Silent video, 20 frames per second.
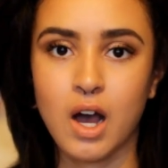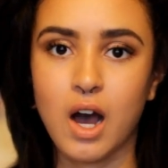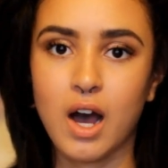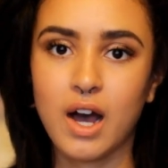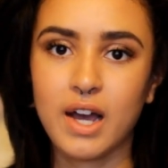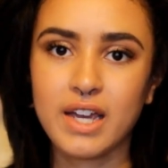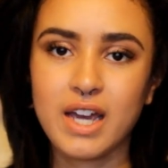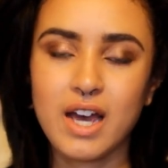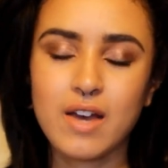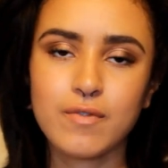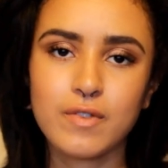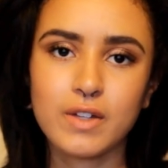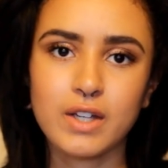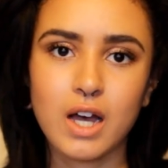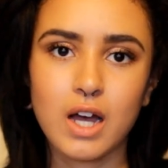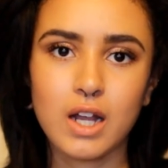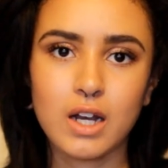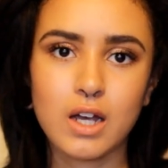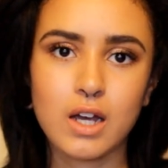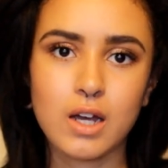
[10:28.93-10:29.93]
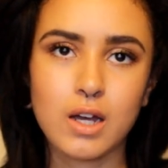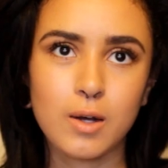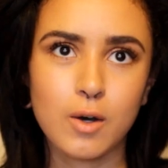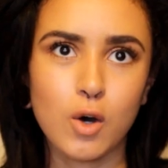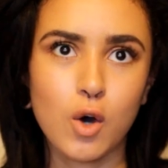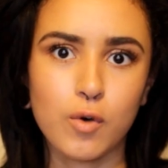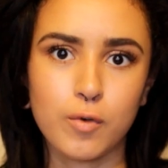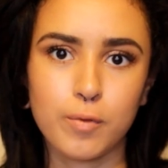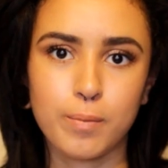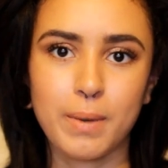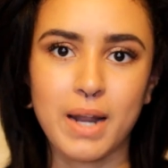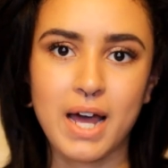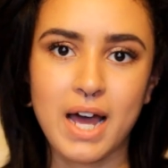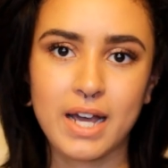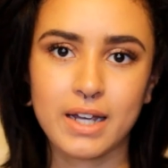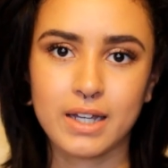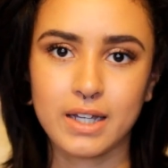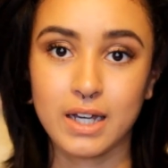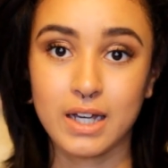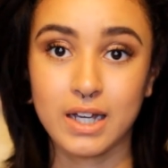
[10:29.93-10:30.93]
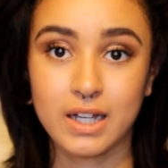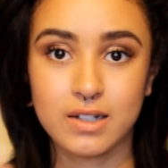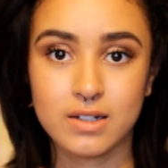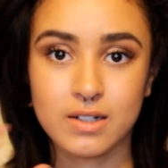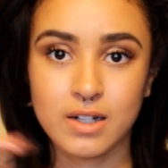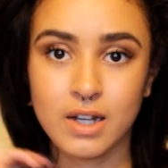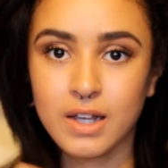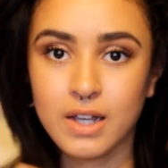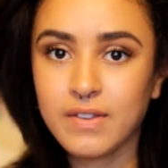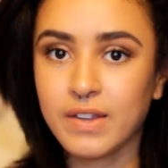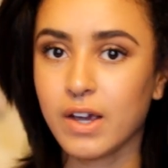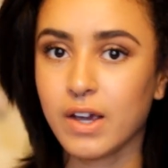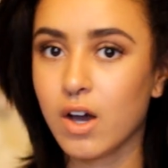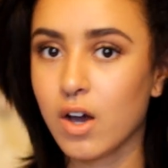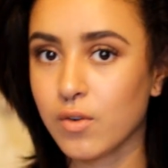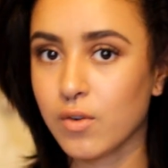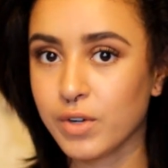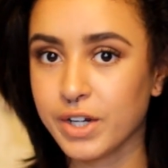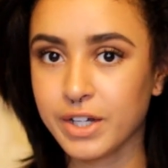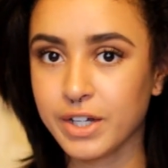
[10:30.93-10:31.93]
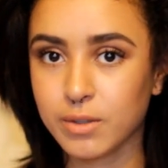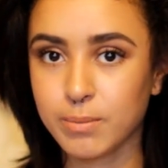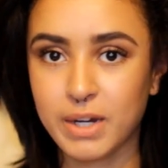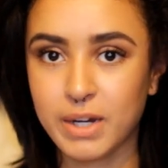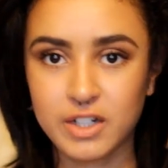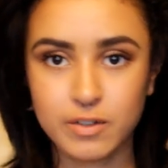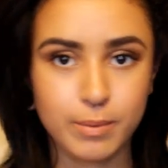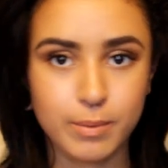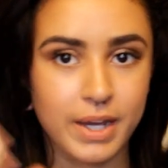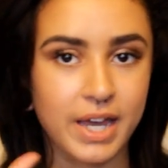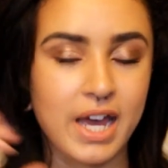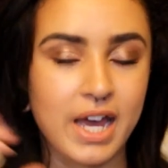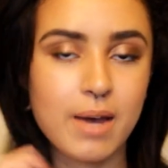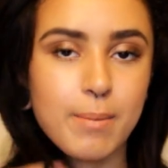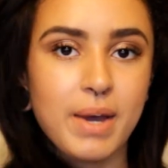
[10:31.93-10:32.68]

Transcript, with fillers: I have the colour Off Black and they are a really good match for my hair.